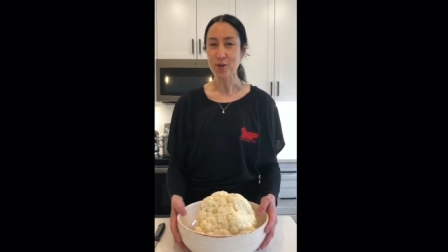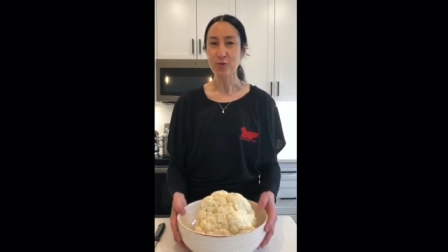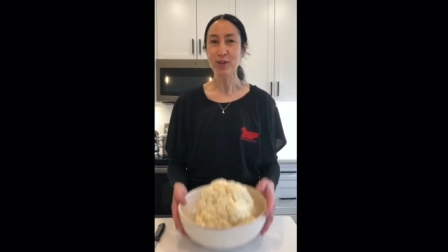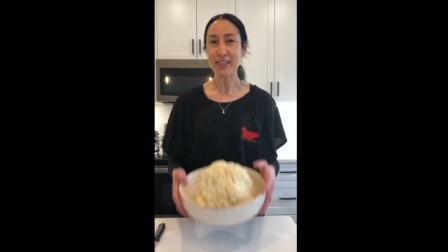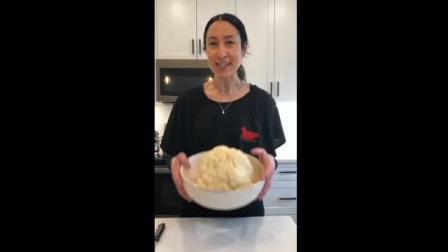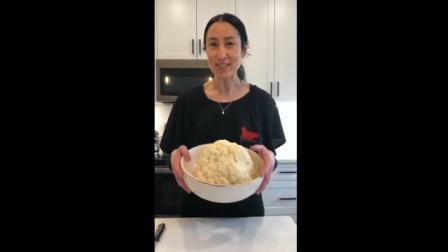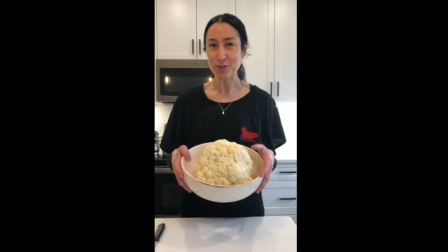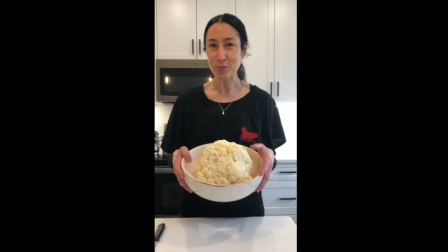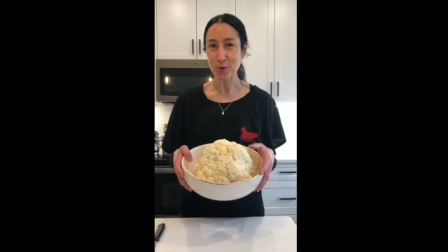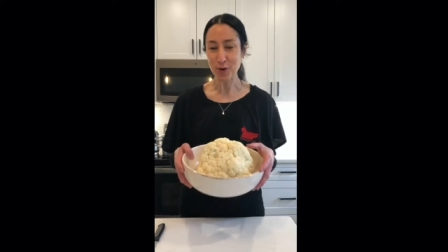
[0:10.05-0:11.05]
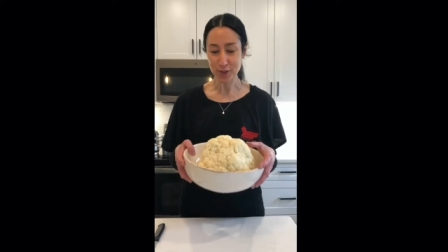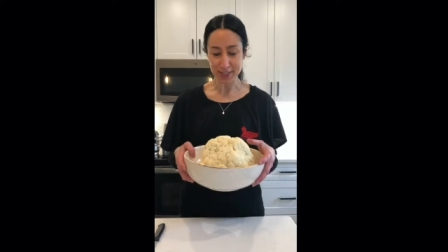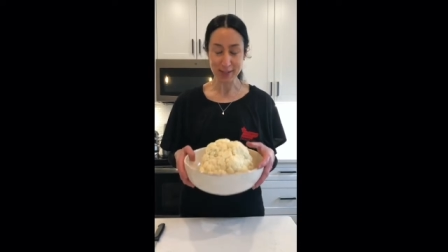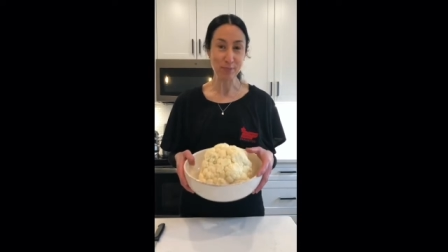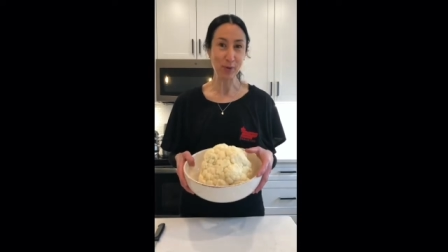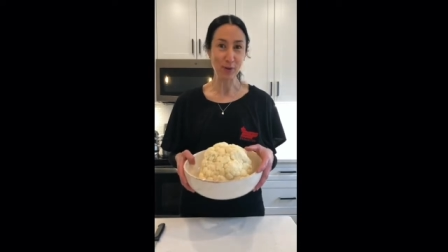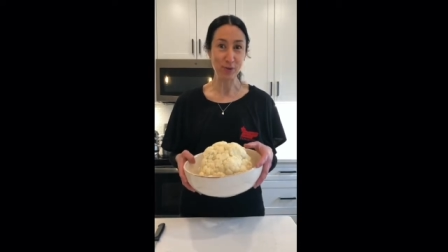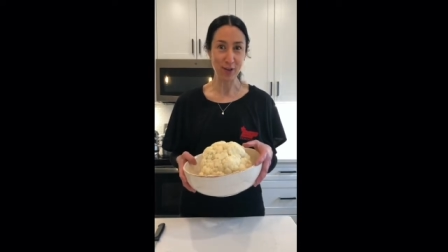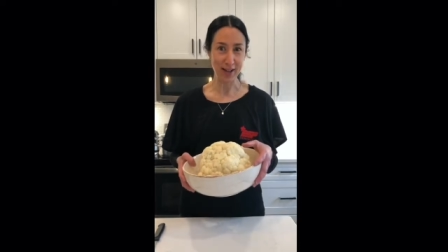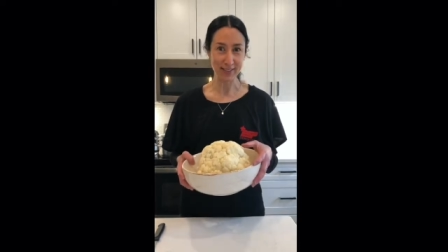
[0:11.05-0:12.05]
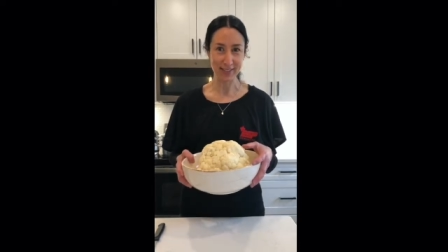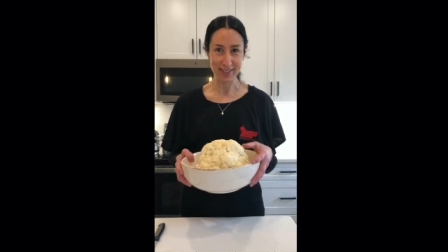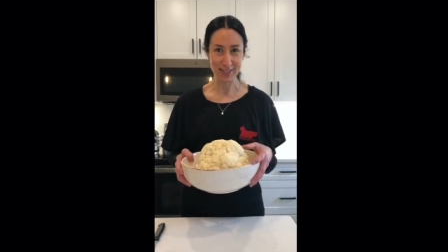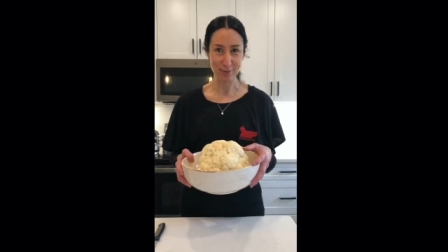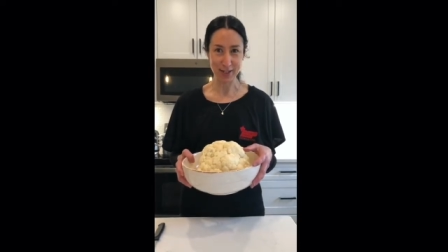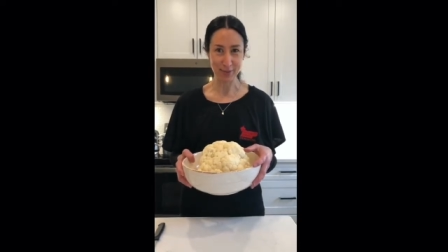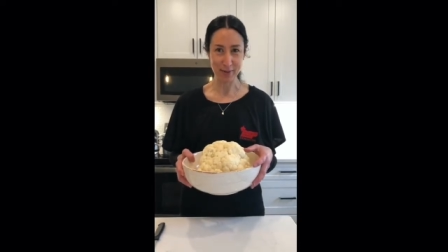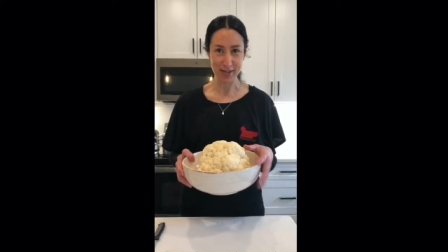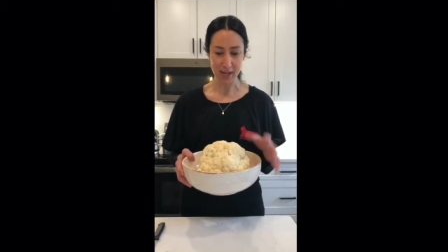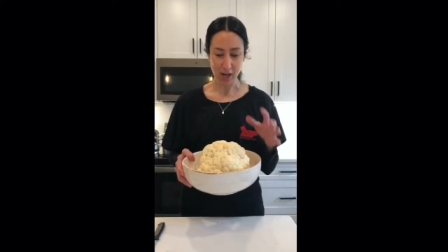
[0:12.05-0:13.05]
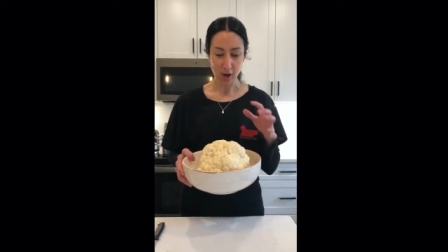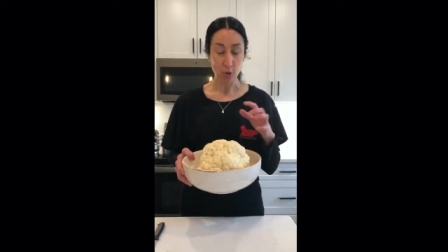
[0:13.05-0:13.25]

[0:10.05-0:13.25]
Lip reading: Really super simple, fast and easy recipe